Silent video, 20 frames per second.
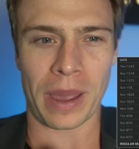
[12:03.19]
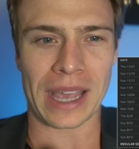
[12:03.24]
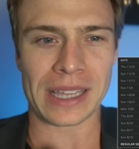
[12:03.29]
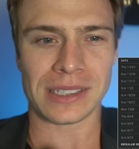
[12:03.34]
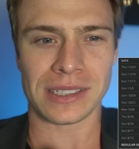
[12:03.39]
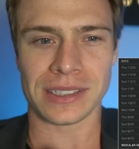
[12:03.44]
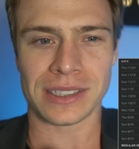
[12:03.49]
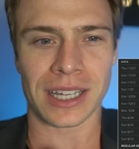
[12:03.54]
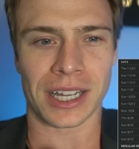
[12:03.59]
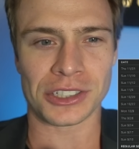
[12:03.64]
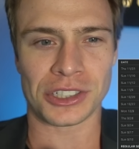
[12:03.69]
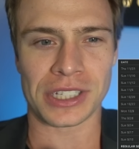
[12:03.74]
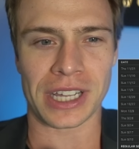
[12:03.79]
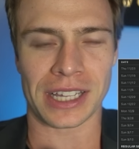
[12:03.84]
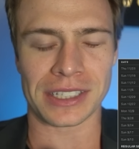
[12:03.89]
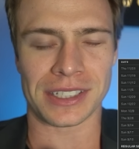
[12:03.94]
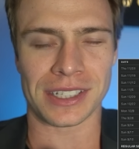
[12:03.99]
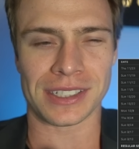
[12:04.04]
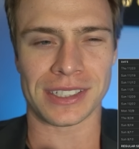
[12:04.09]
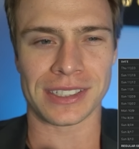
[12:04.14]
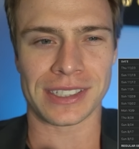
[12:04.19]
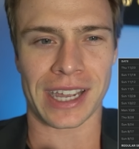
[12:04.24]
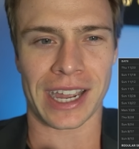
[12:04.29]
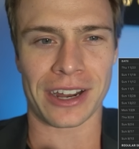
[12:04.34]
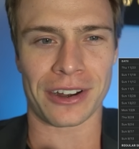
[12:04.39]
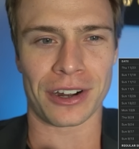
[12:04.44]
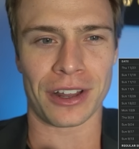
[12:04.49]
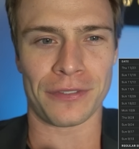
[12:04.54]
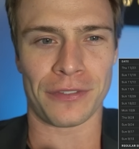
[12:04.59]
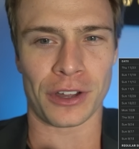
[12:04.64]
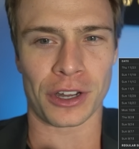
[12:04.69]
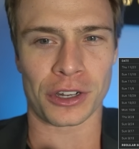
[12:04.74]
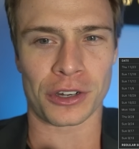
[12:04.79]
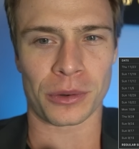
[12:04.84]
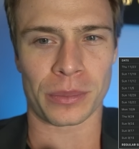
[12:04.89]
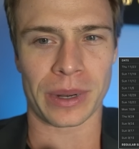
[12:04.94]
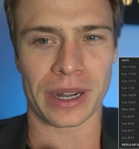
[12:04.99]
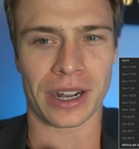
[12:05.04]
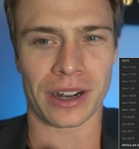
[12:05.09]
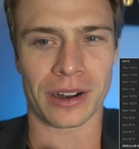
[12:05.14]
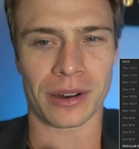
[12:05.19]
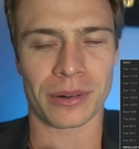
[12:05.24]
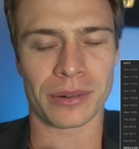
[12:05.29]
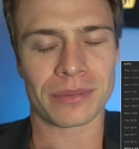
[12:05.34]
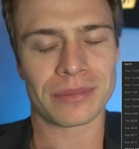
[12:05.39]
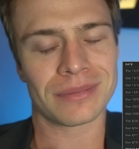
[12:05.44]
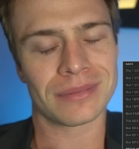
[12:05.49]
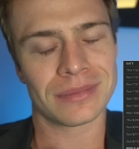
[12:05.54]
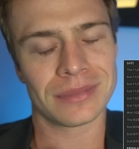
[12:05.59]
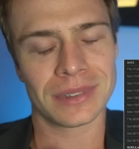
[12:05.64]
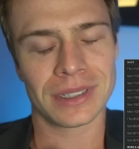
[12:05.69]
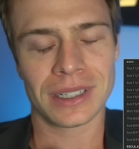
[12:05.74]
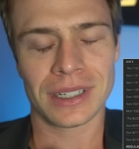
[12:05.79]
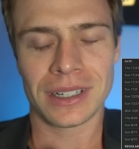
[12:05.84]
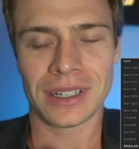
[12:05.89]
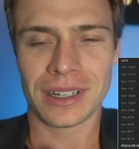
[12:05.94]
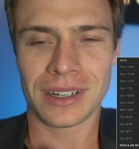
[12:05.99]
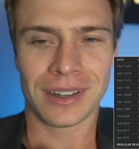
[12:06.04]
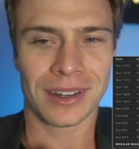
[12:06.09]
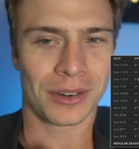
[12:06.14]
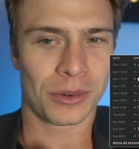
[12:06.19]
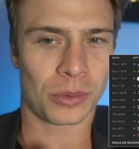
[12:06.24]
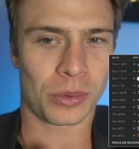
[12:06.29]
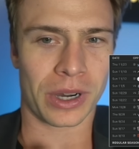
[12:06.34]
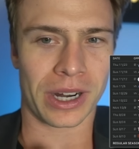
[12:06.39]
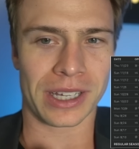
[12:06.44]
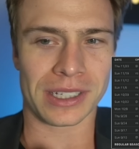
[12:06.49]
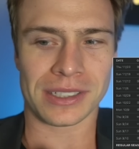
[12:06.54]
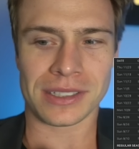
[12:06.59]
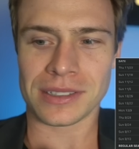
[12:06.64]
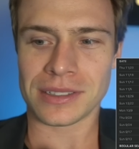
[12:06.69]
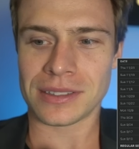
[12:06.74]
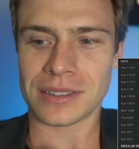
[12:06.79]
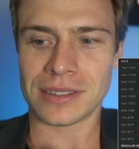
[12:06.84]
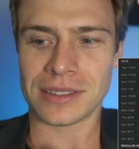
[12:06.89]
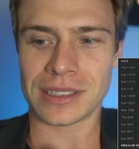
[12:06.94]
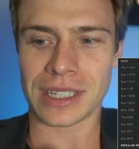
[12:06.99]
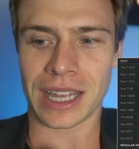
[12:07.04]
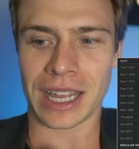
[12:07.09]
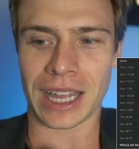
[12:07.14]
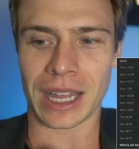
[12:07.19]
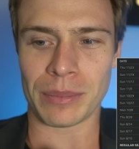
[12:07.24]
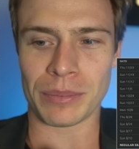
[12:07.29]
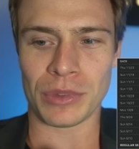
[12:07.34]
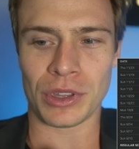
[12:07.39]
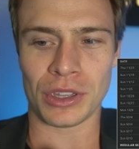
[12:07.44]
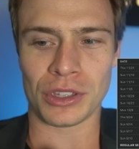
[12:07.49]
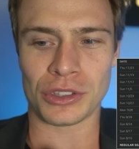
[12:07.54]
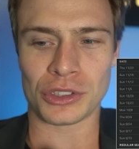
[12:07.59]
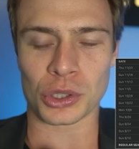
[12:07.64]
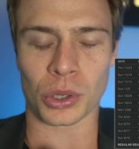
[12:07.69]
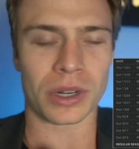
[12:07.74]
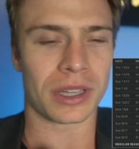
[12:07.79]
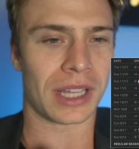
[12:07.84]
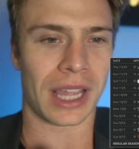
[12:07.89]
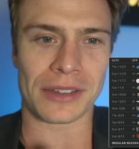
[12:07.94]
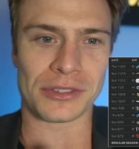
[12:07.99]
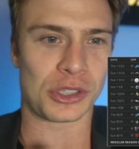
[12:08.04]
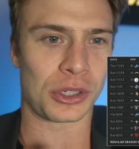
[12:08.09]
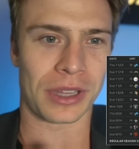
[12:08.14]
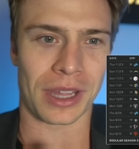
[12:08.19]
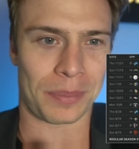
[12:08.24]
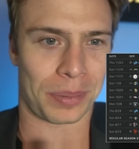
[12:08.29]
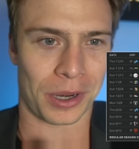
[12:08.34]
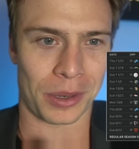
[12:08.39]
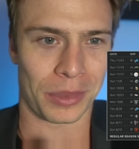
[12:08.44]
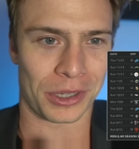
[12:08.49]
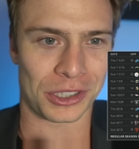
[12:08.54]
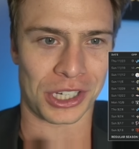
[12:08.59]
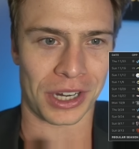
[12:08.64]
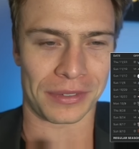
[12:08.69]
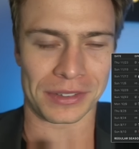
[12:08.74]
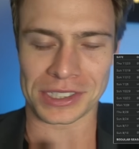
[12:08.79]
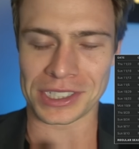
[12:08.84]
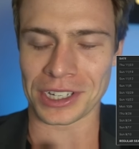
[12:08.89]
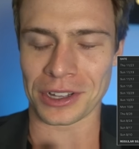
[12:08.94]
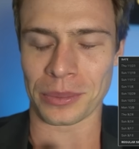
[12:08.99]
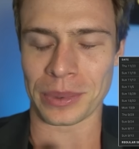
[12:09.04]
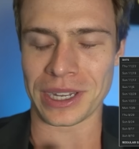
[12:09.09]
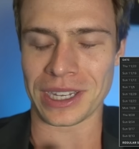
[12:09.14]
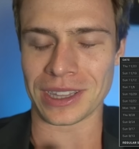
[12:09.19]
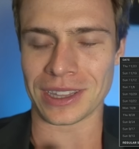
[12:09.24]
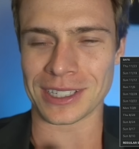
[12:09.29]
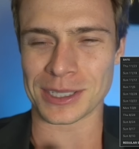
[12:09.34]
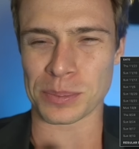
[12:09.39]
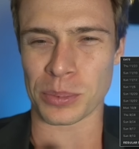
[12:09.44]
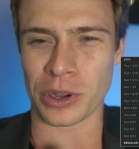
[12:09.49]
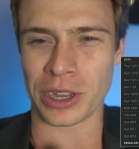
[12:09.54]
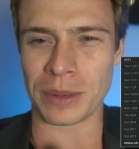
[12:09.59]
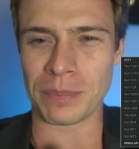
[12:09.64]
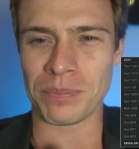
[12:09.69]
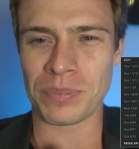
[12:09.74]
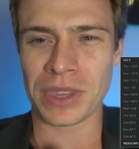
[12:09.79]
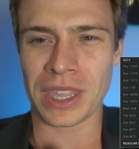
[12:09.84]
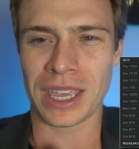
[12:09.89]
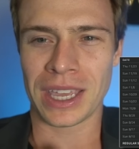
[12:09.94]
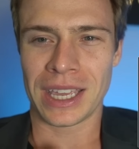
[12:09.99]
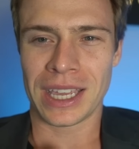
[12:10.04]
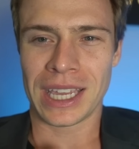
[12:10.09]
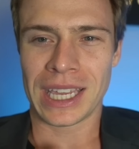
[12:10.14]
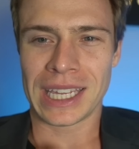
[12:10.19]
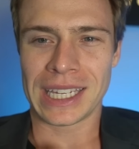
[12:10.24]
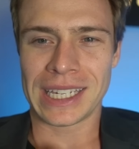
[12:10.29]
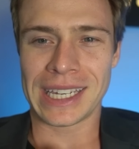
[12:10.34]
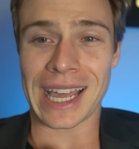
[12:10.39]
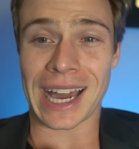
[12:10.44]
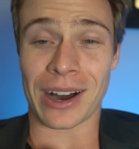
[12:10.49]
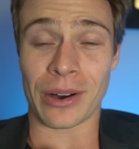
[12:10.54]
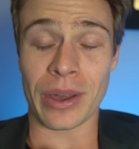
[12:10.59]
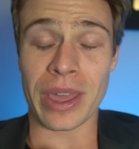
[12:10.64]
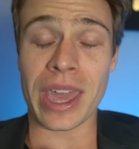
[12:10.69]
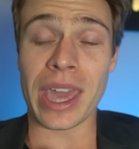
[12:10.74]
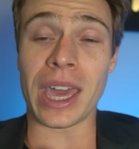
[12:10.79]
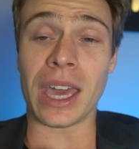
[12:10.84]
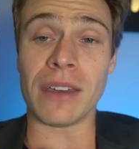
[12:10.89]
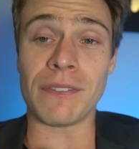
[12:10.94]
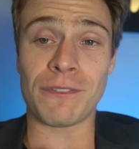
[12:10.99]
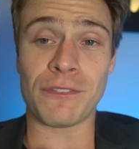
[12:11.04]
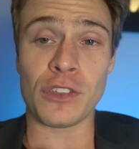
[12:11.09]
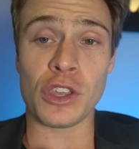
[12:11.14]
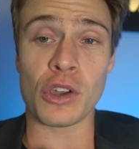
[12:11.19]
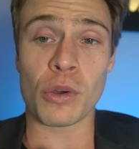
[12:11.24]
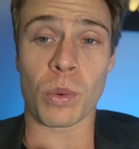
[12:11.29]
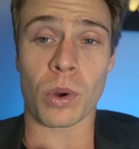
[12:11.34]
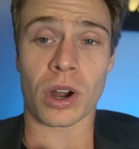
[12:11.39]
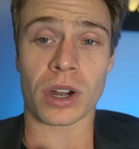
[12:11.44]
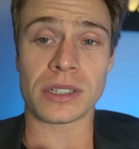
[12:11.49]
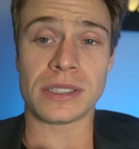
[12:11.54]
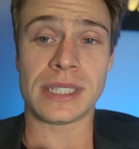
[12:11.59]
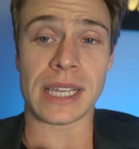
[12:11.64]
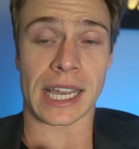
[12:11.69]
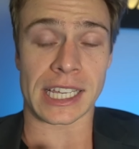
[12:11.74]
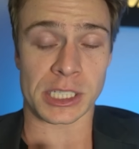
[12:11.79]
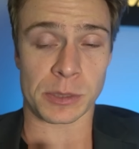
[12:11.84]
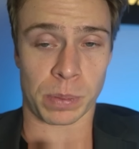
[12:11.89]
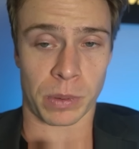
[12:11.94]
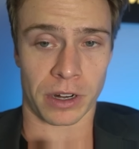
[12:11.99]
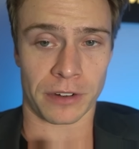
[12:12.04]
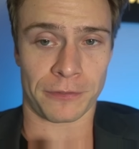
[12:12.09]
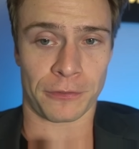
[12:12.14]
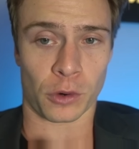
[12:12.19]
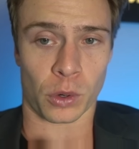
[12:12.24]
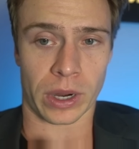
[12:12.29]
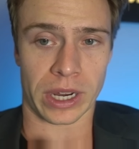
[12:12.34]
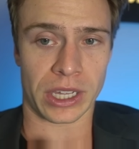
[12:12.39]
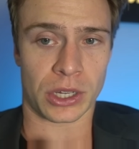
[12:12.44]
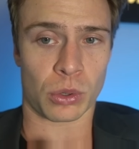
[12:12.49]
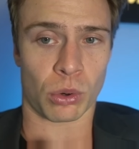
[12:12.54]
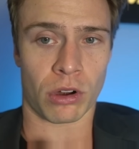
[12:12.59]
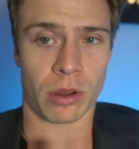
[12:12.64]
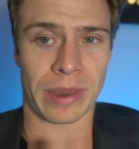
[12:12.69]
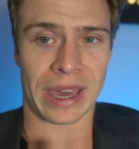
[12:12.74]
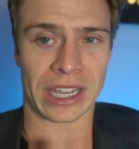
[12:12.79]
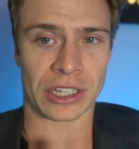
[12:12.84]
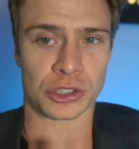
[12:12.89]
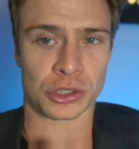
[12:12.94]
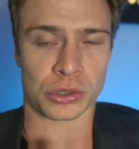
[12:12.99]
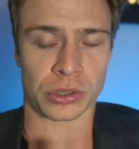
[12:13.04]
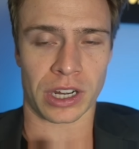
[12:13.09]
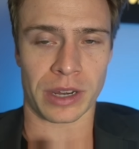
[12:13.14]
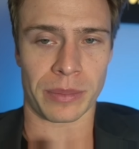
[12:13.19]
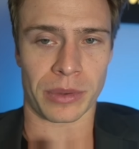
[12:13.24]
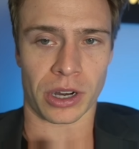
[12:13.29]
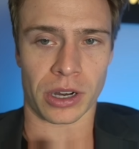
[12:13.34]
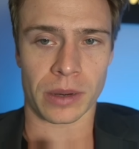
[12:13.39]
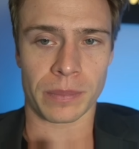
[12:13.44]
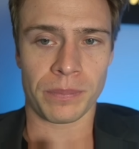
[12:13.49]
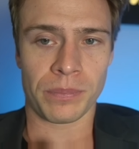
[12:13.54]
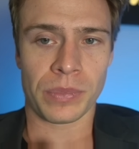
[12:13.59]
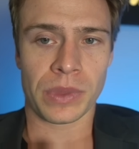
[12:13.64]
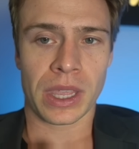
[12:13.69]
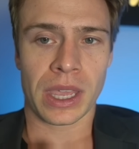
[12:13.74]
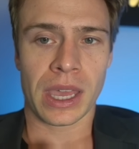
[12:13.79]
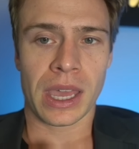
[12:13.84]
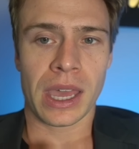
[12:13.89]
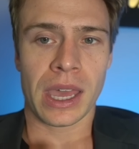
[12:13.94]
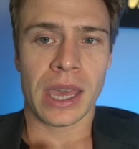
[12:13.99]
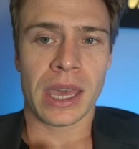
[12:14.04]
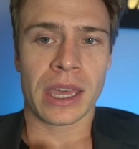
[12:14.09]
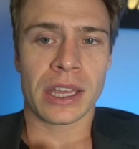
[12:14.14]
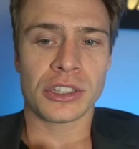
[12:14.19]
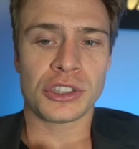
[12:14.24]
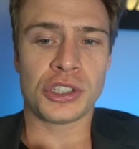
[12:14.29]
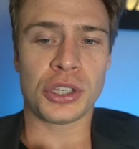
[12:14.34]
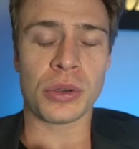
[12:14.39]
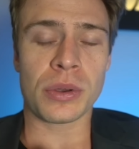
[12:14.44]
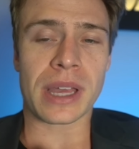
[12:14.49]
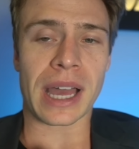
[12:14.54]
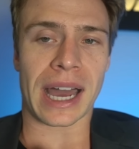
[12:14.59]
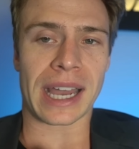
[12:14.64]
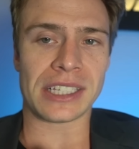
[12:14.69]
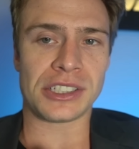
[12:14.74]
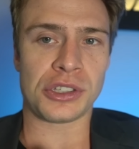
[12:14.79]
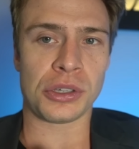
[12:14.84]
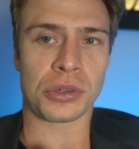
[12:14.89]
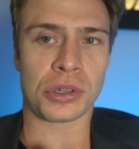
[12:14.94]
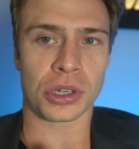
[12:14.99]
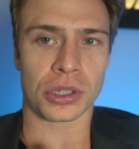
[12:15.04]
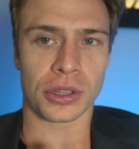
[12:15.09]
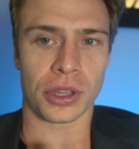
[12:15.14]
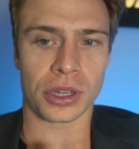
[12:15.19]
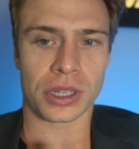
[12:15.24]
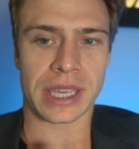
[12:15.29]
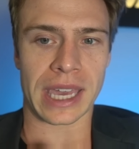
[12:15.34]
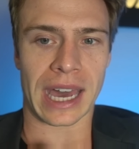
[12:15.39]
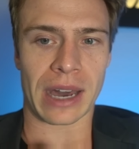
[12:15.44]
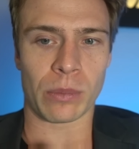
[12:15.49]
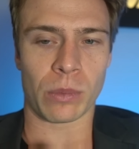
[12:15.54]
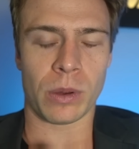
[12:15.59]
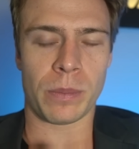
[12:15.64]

passing touchdowns his entire NFL career, whereas Jordan Love's doing that pretty much every single week at this point. Now, if you were desperate for a quarterback streamer, 2 guys you could look at